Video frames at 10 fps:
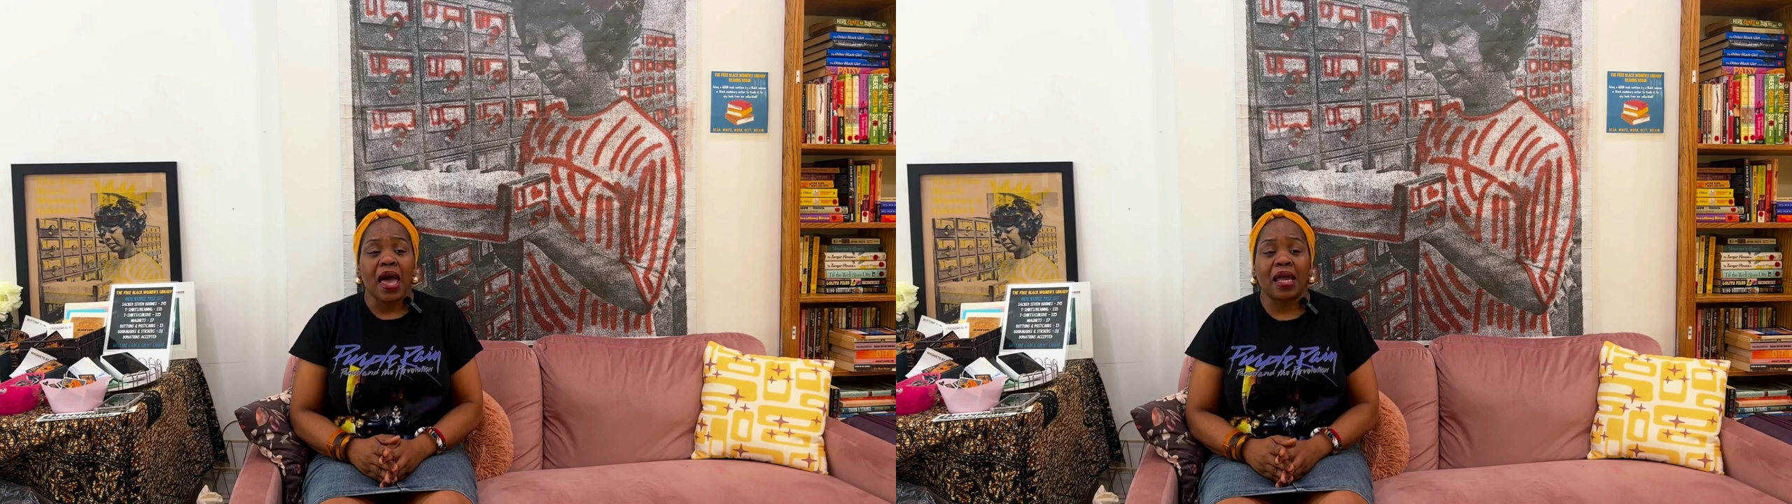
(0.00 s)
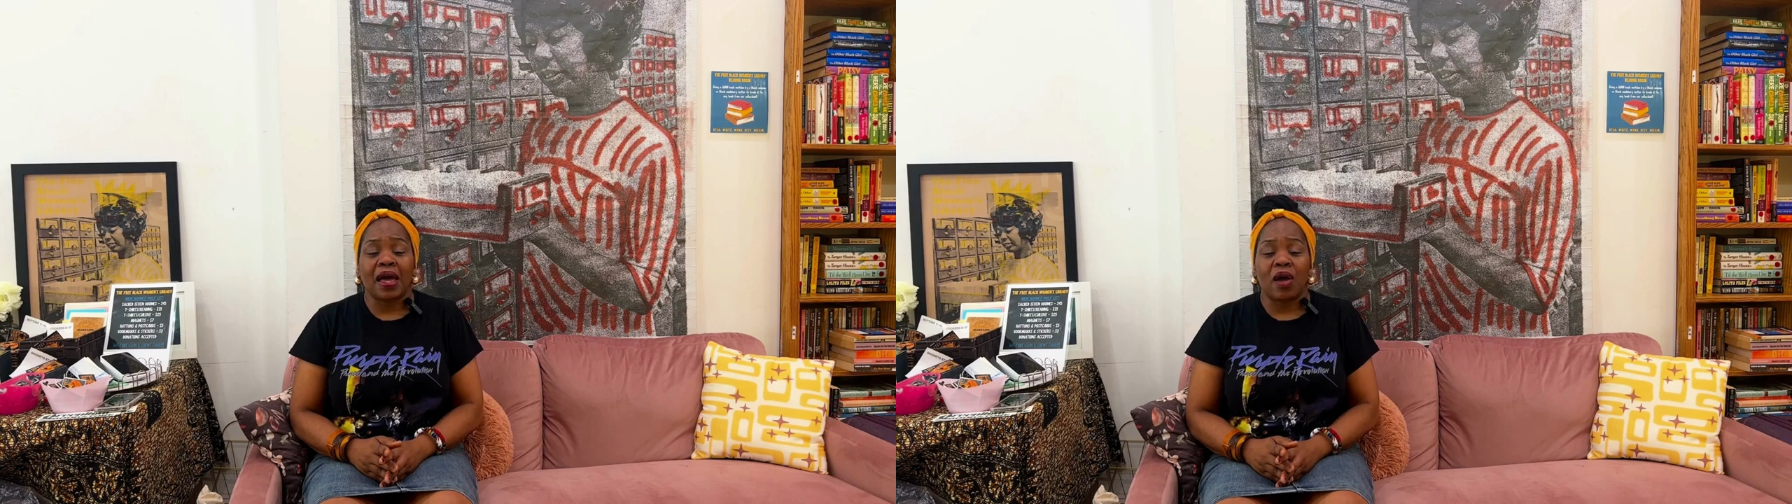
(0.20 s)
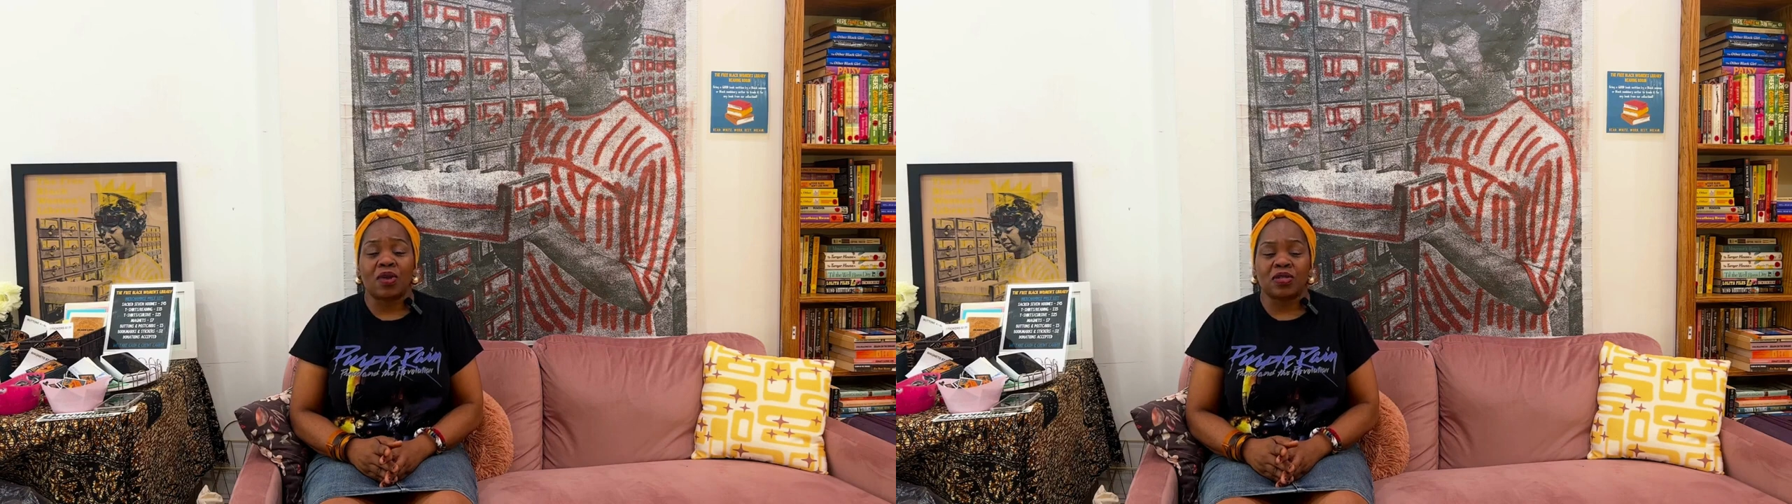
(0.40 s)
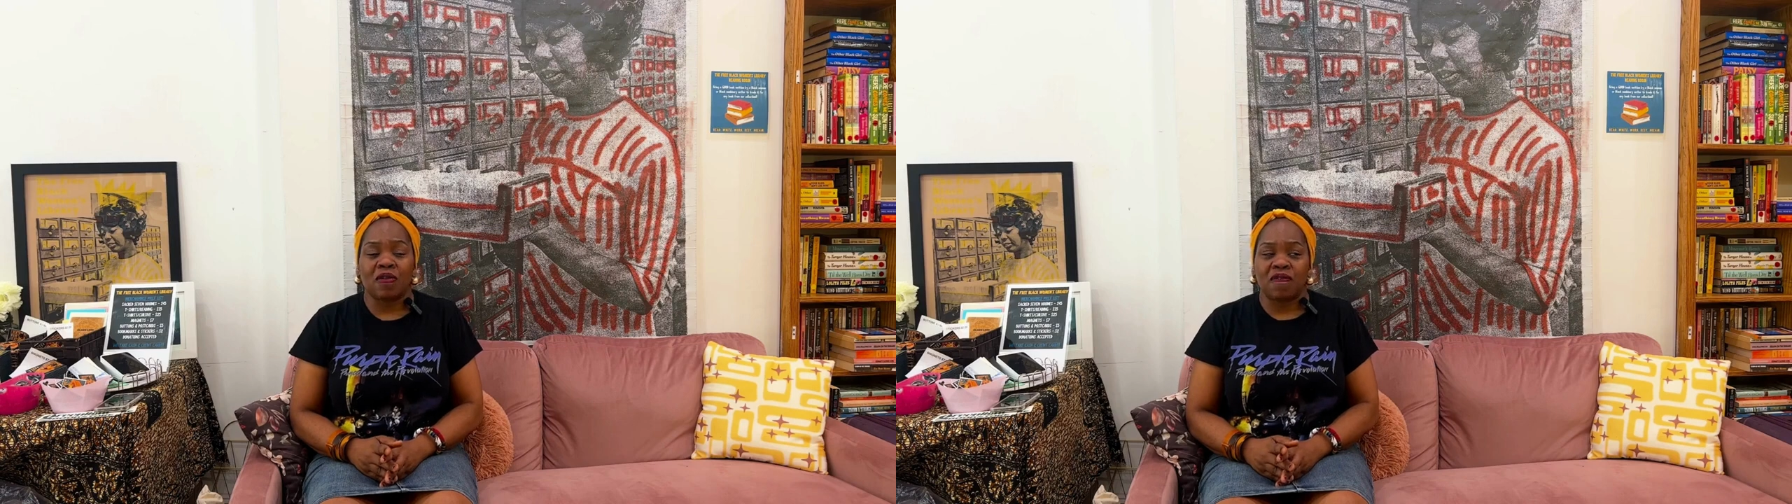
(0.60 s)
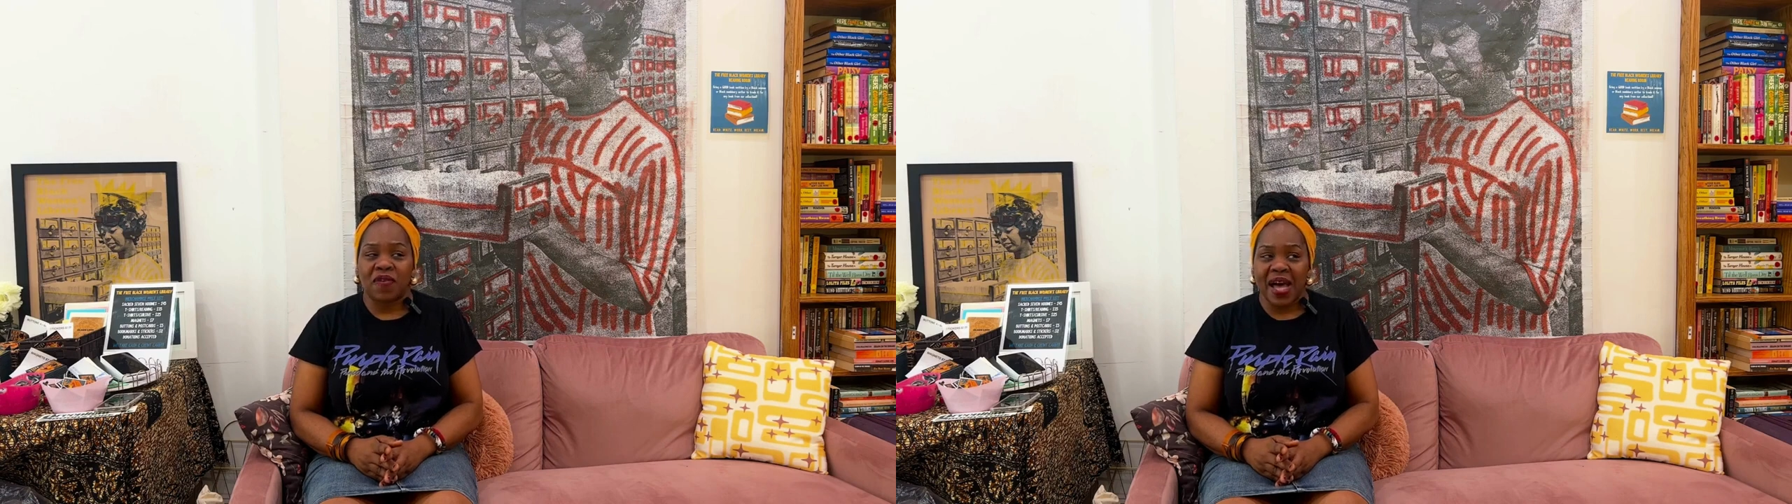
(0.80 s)
And I
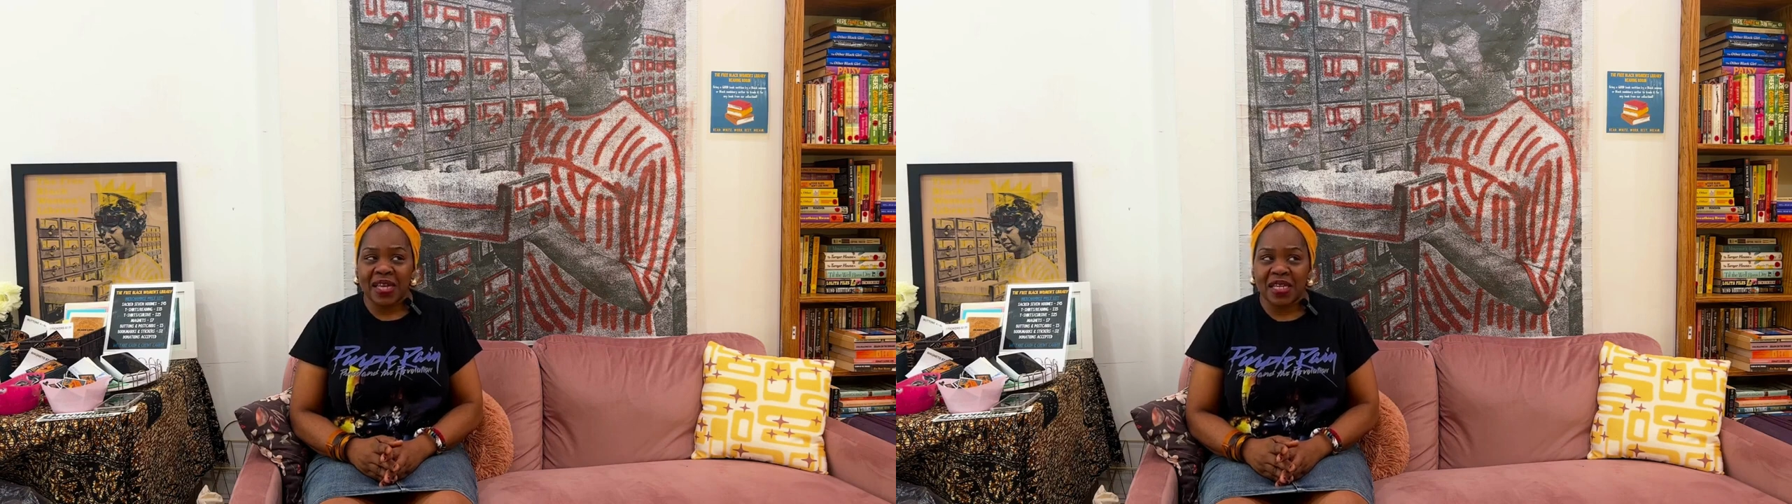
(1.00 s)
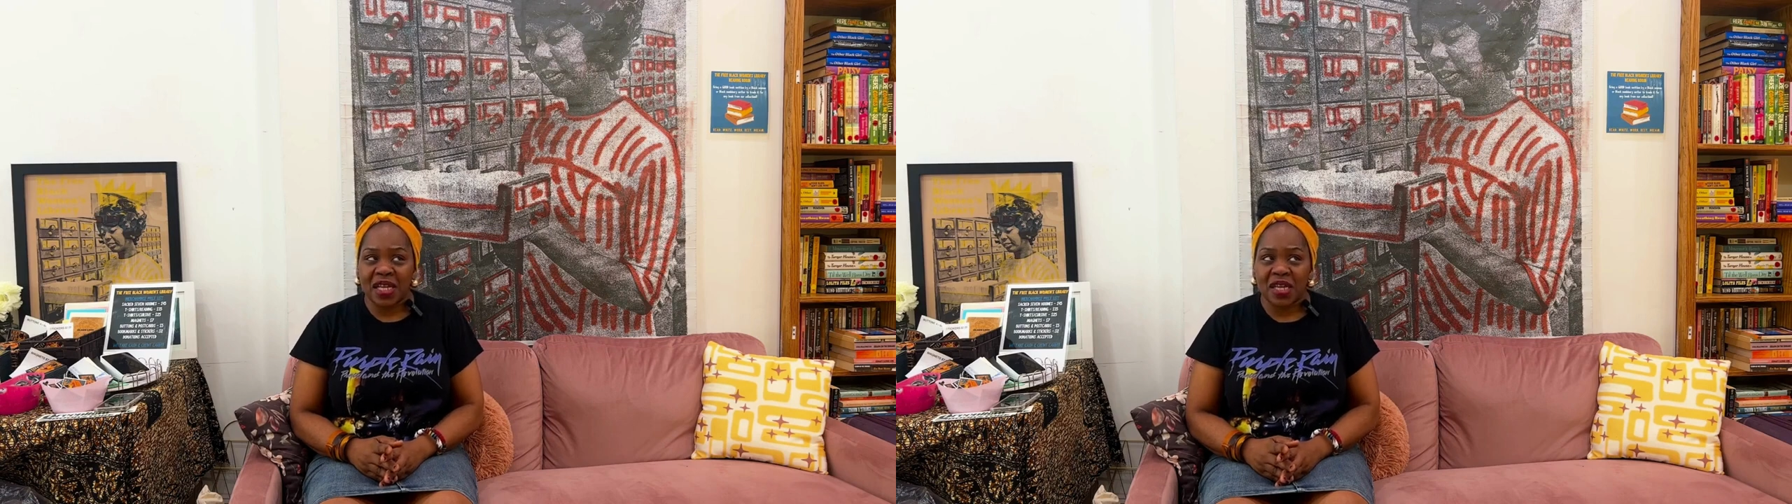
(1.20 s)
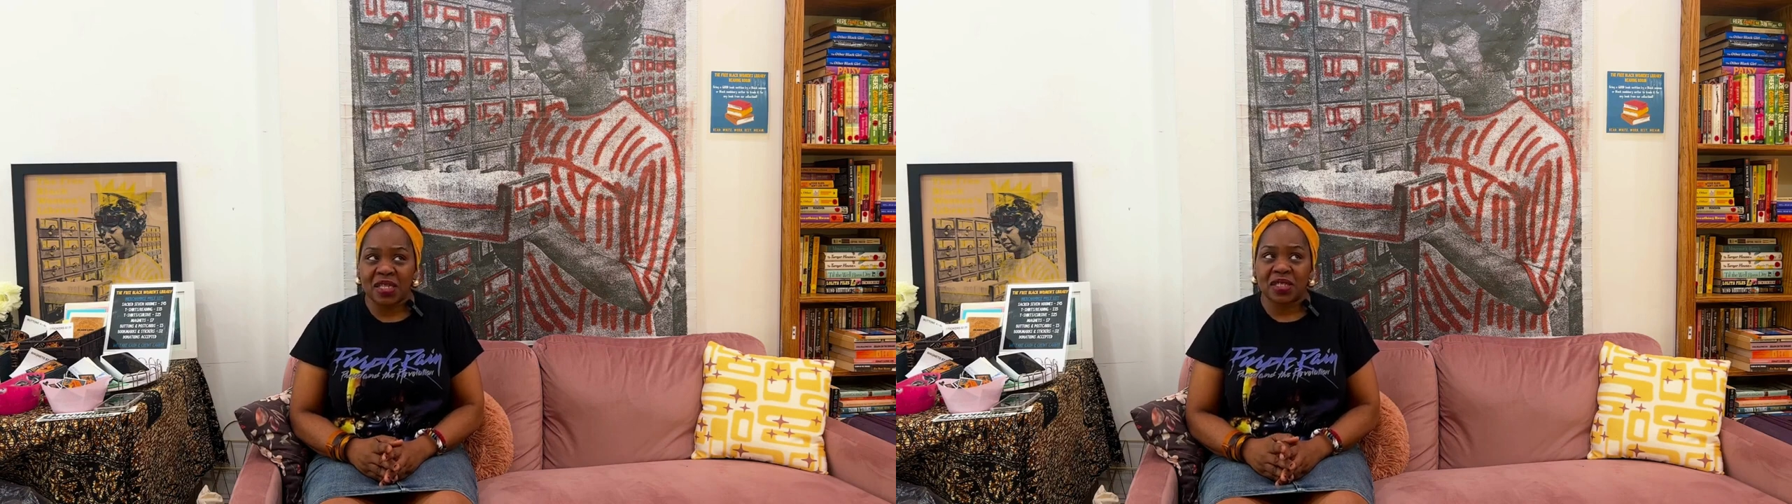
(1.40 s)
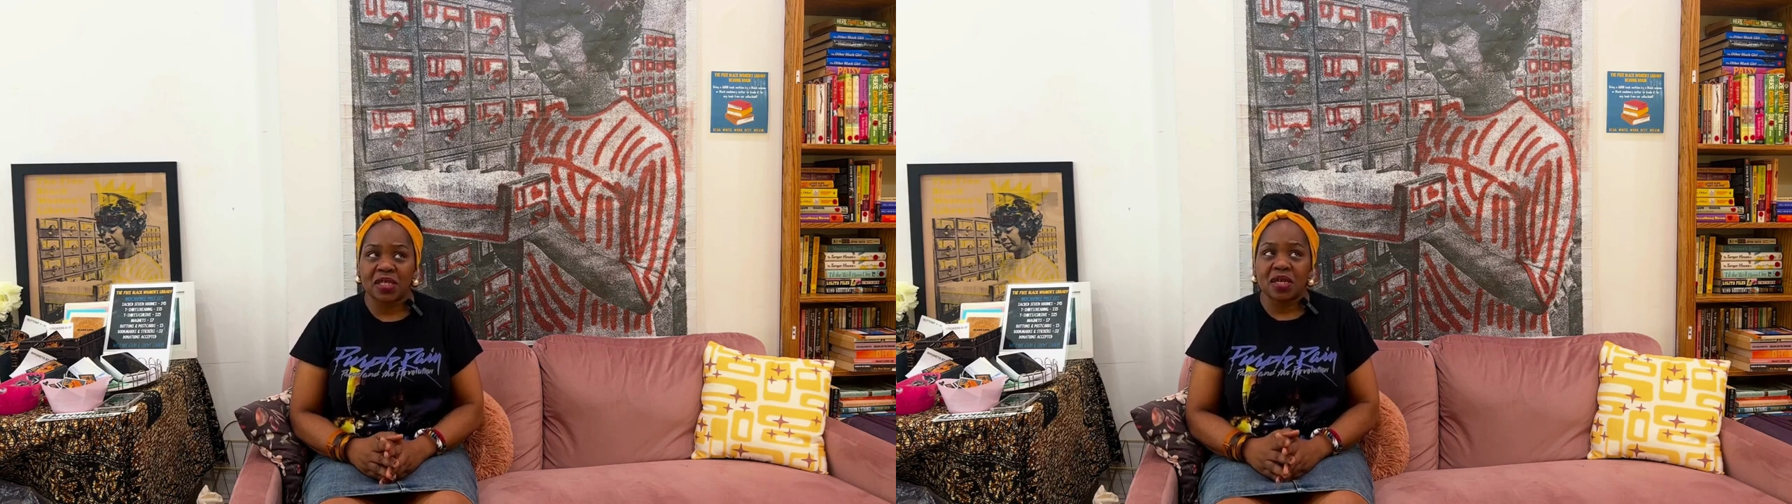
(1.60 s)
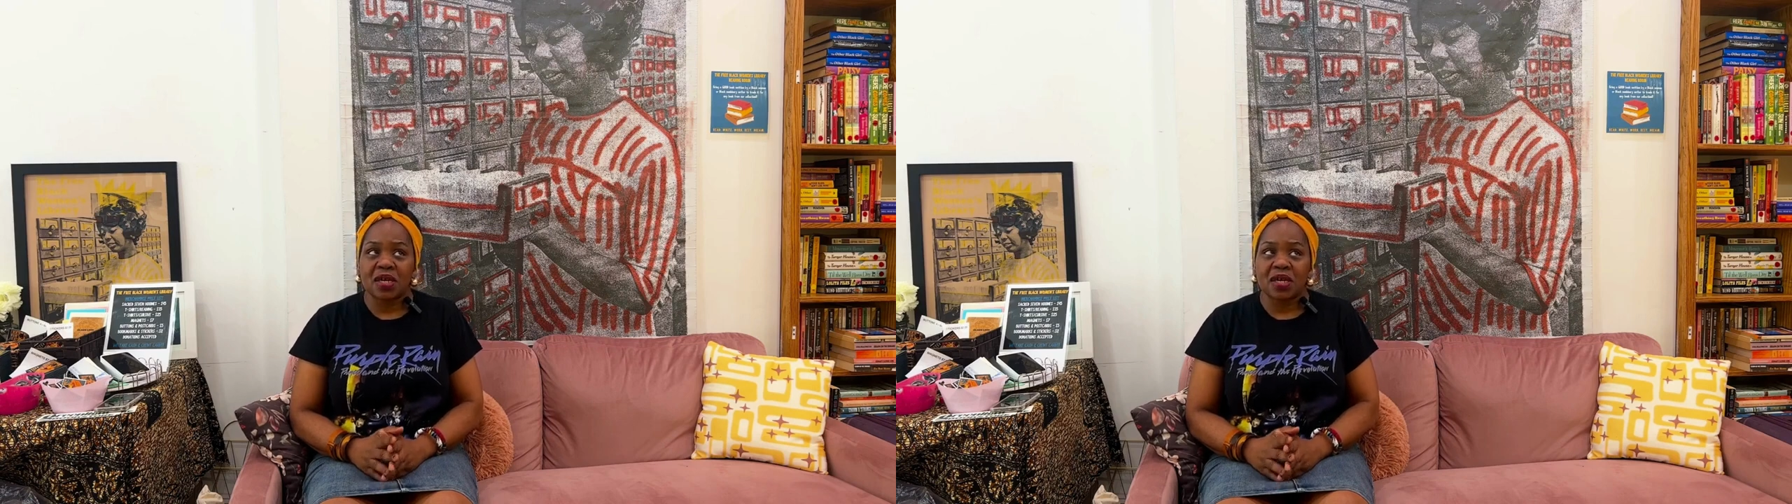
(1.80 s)
also find it